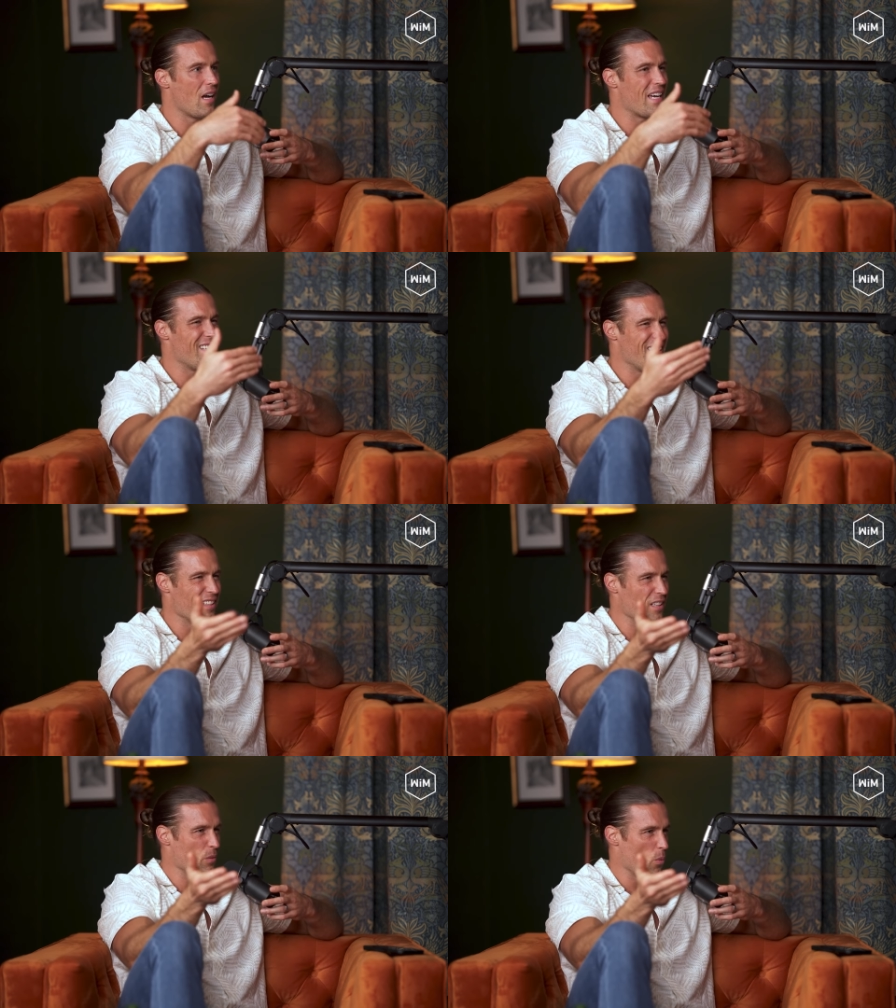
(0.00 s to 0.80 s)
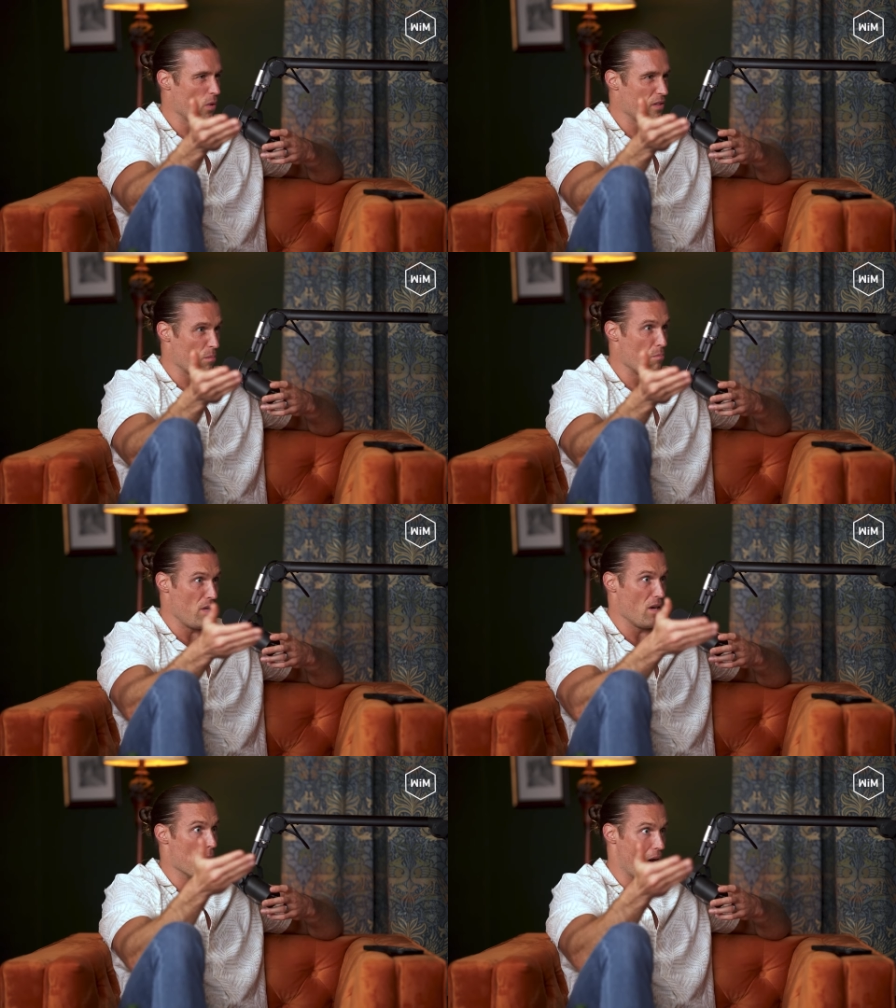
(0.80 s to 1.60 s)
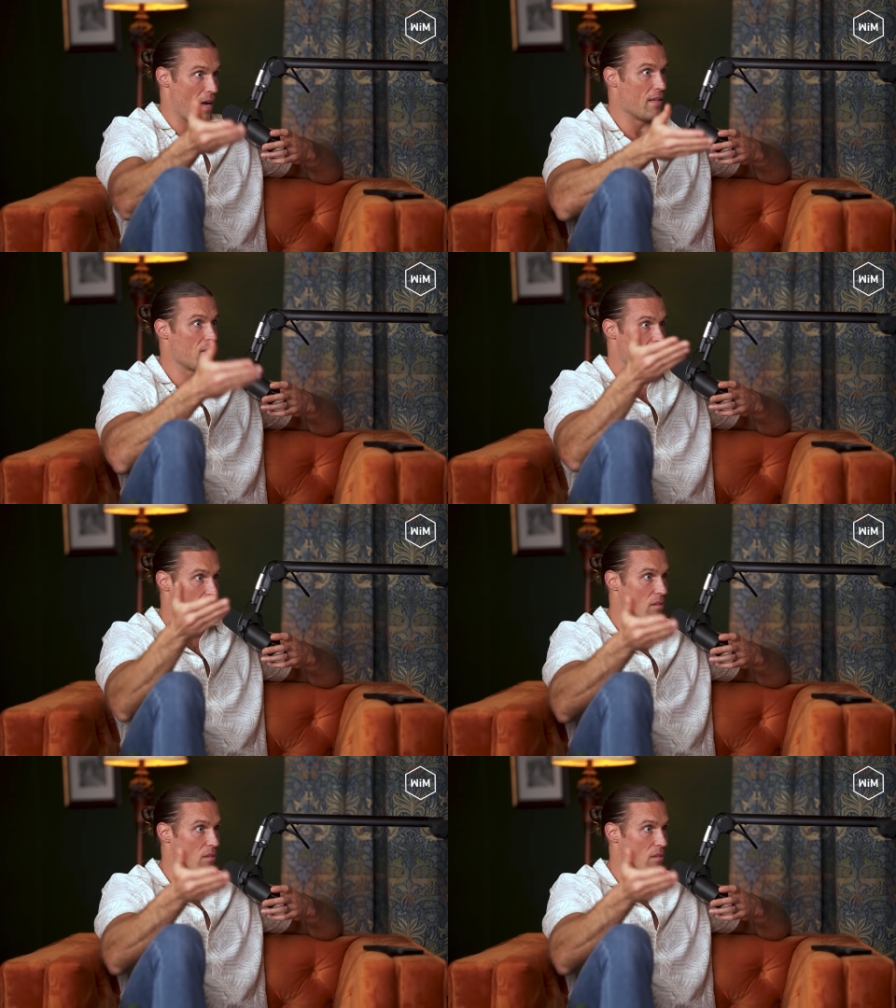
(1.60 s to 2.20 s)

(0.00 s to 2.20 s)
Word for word: ideally we want to minimize